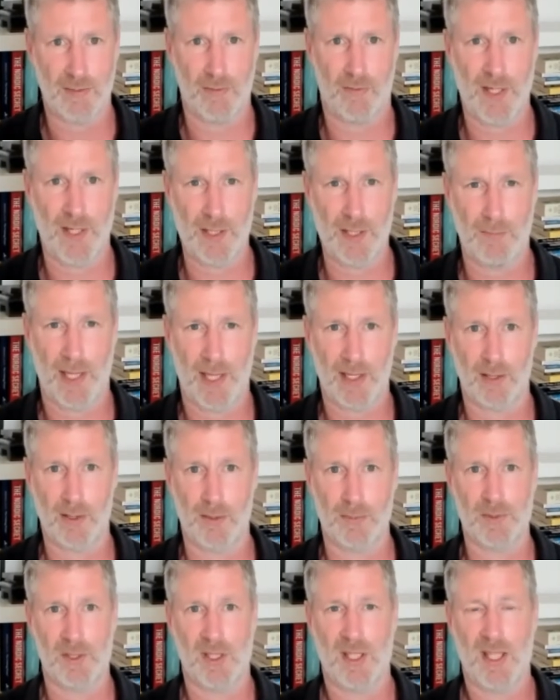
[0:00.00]
feedback
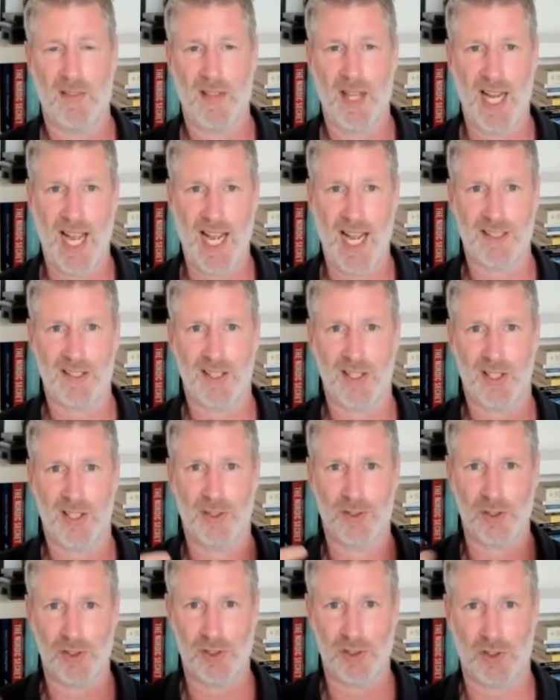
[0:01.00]
loops. They act to
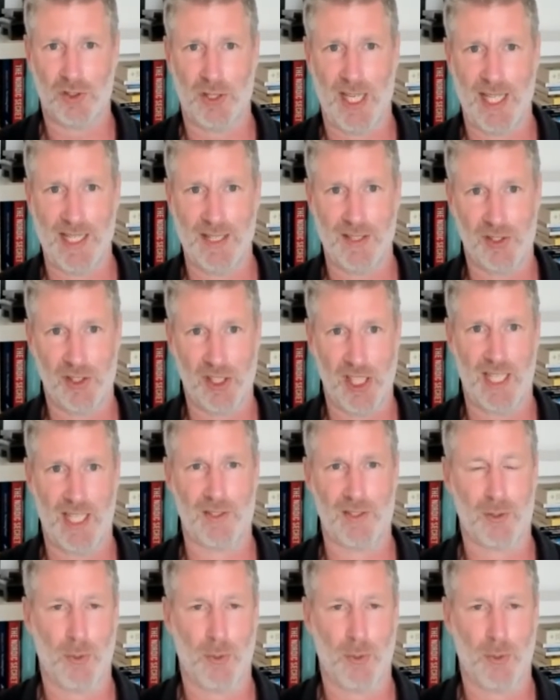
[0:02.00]
constrain change.